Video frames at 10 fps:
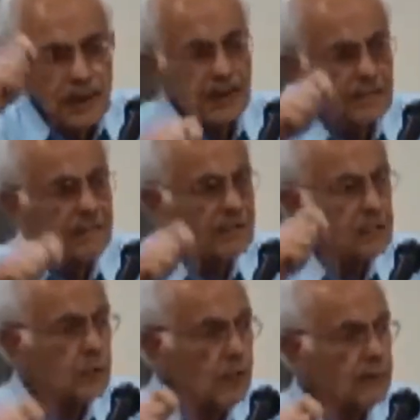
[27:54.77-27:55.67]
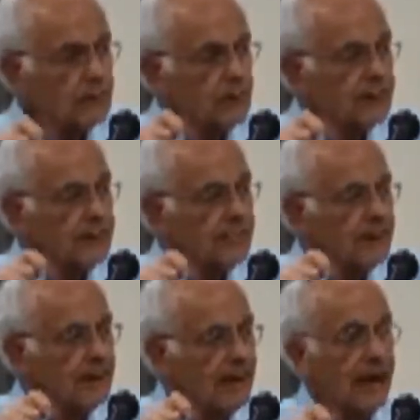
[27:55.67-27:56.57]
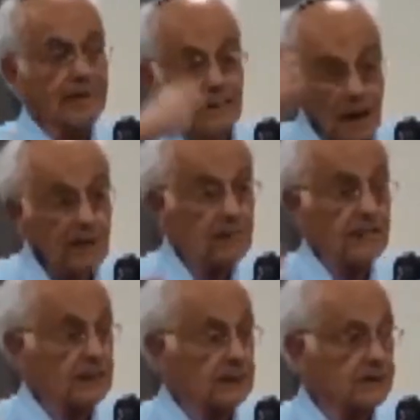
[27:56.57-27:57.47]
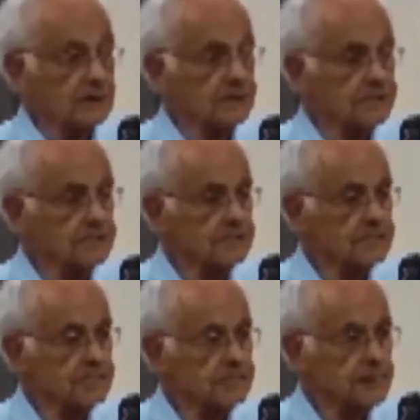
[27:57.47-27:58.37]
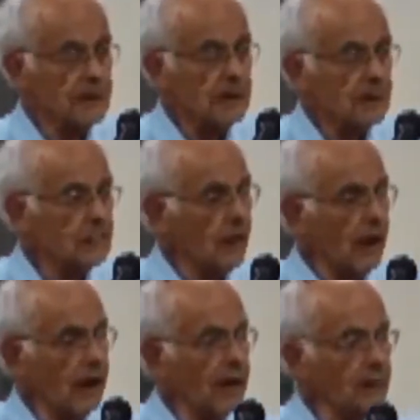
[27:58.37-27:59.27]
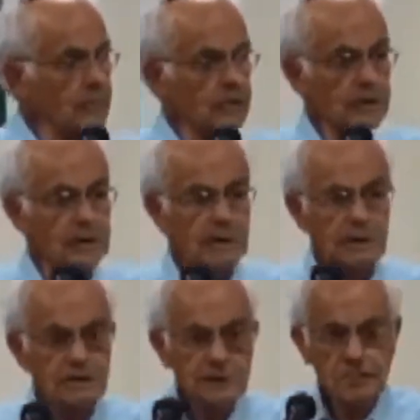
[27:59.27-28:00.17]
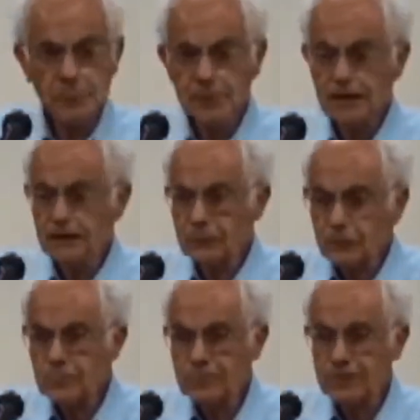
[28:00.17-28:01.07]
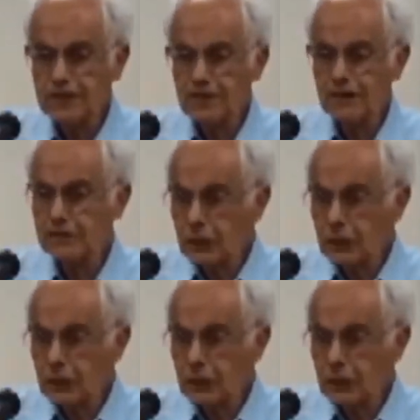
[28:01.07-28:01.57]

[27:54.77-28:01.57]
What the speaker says: place this question and answer it? So I'm pleased to see